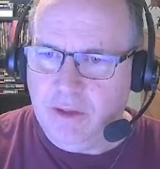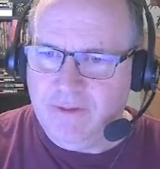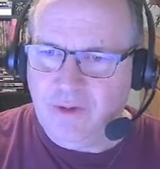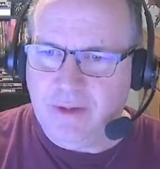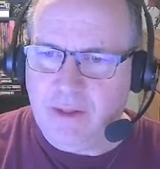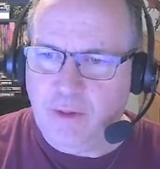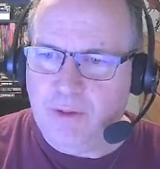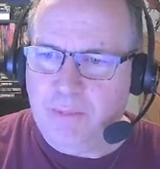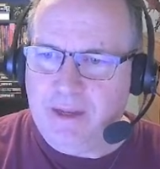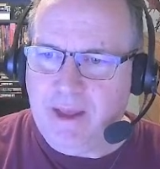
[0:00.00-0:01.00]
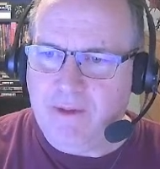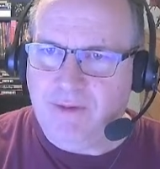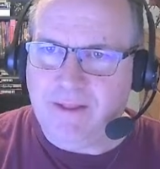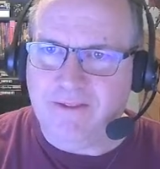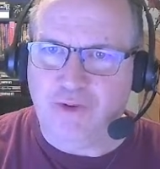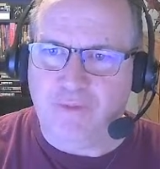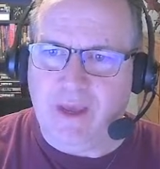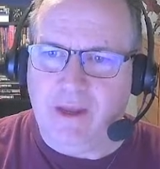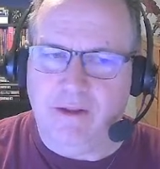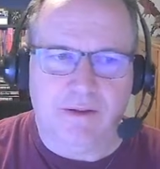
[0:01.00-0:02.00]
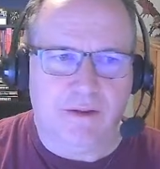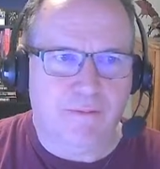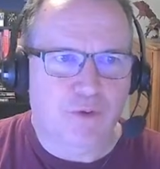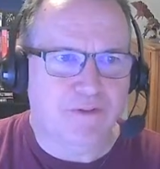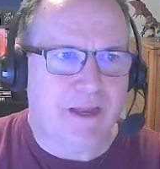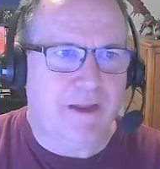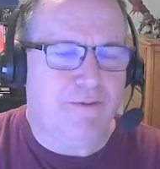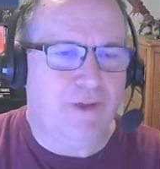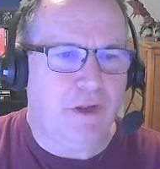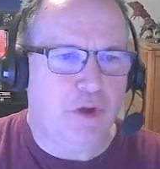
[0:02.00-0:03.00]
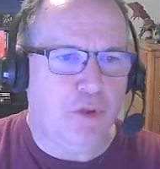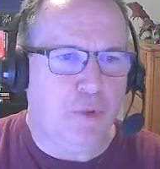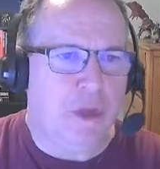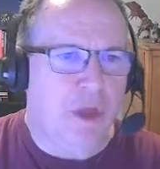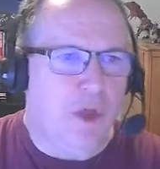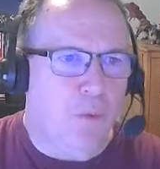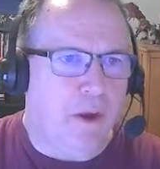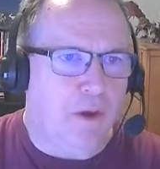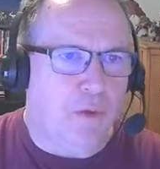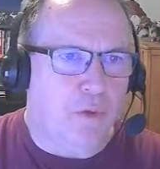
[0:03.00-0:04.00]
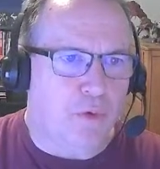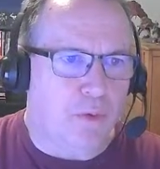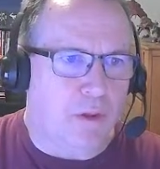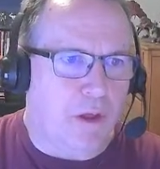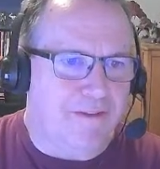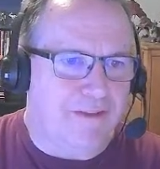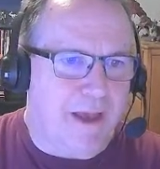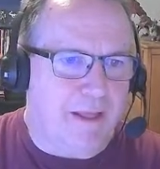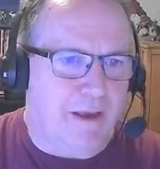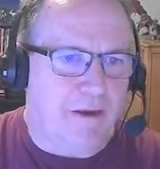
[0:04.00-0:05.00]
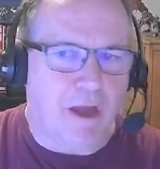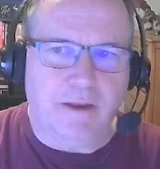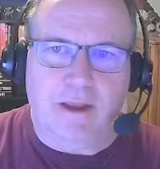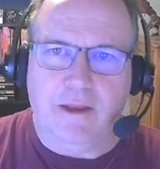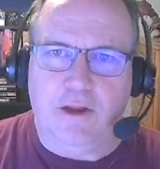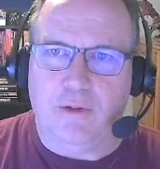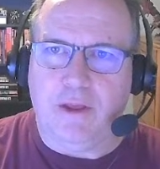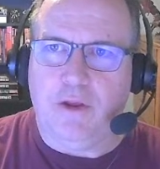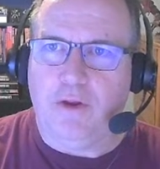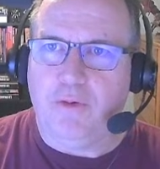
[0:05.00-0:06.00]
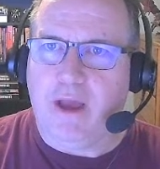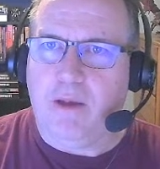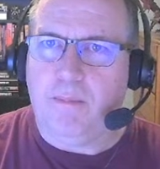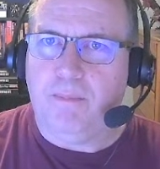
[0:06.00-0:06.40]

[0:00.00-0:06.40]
So you can download the PDF, take the survey. Of course, I did a video where I go through and all this highlighted content here that you can grab.